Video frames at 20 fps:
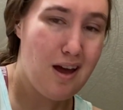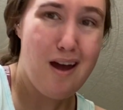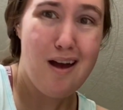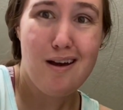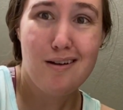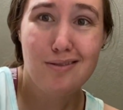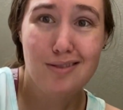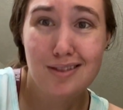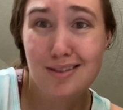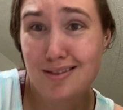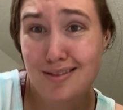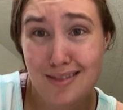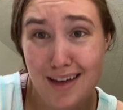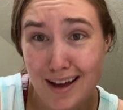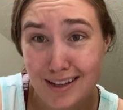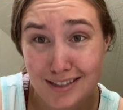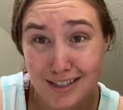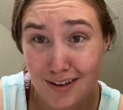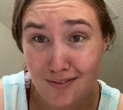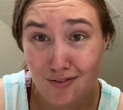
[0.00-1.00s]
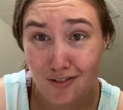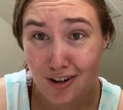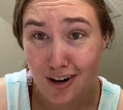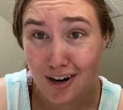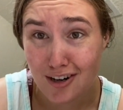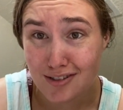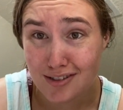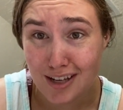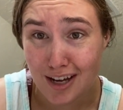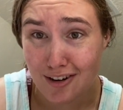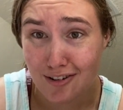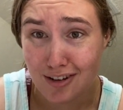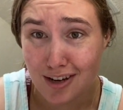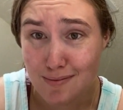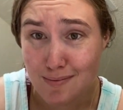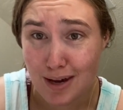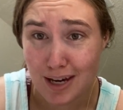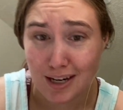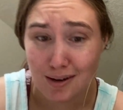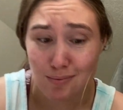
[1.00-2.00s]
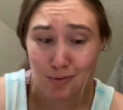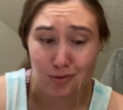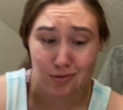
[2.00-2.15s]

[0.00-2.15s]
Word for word: And that's it for our Saturday makeup